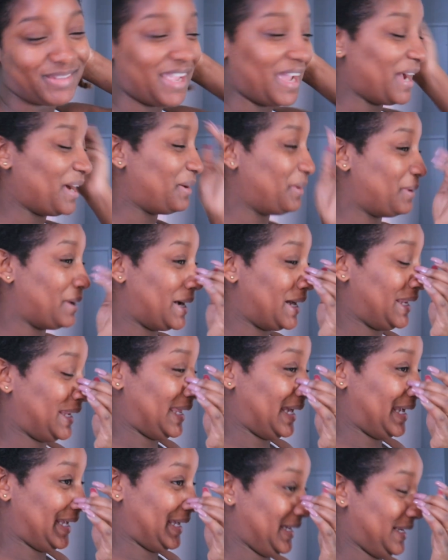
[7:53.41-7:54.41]
how I
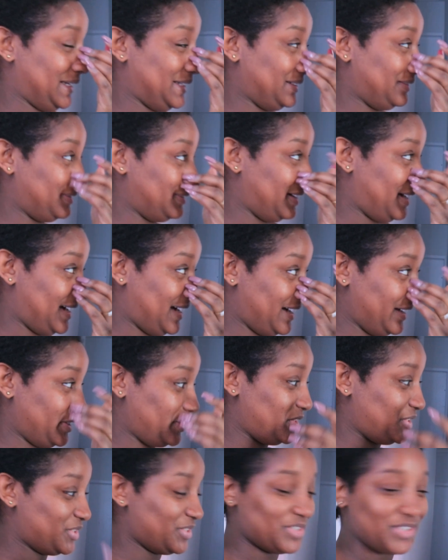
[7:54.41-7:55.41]
like it. Oh
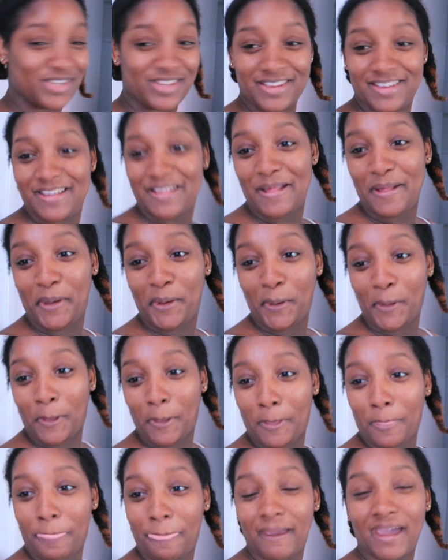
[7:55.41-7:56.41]
gosh.
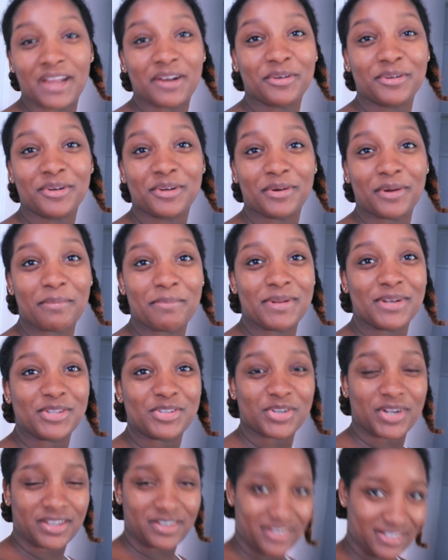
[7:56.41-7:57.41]
I don't know. I'm gonna
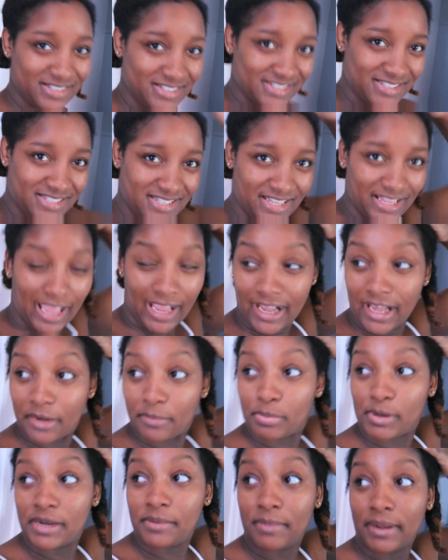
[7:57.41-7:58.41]
try it on to see. I gotta
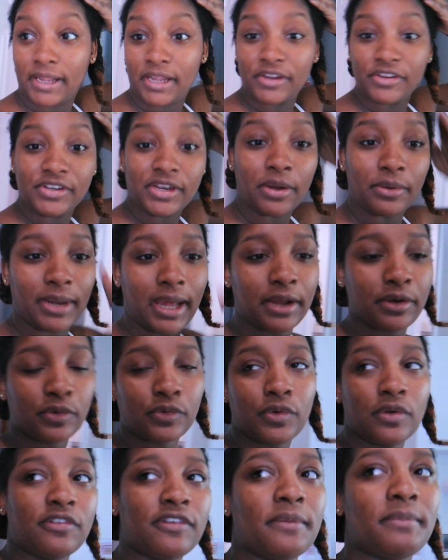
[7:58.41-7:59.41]
braid my hair down. I
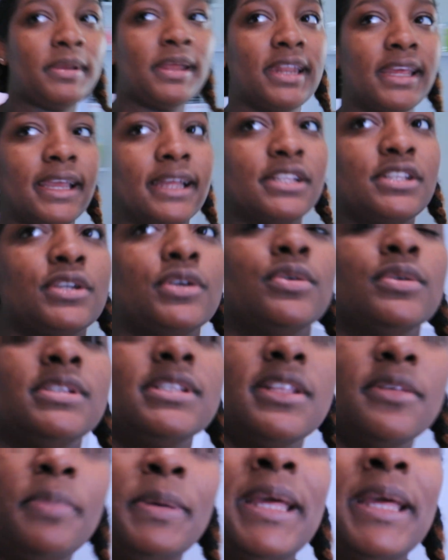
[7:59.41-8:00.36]
don't know if I'm gonna get to go to the